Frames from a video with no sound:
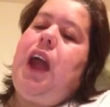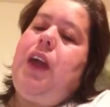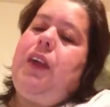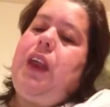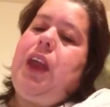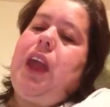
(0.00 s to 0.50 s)

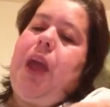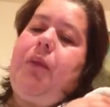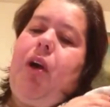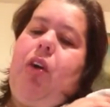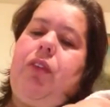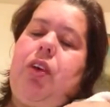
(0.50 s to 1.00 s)
And then he came
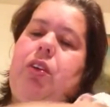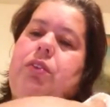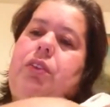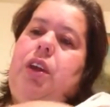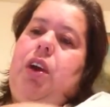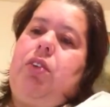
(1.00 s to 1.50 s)
over,
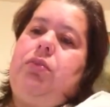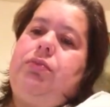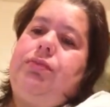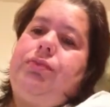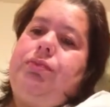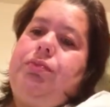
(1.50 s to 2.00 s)
you know,
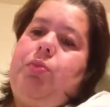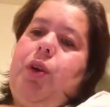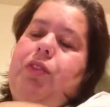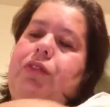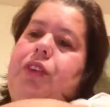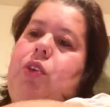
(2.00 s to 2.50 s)

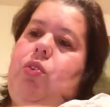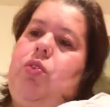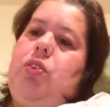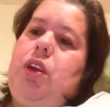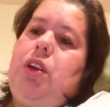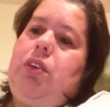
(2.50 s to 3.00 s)
with
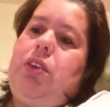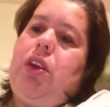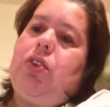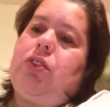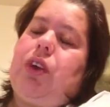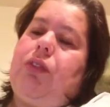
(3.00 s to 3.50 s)
food and you
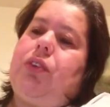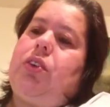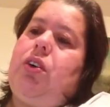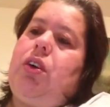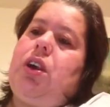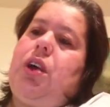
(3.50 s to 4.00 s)
know stuff to cook,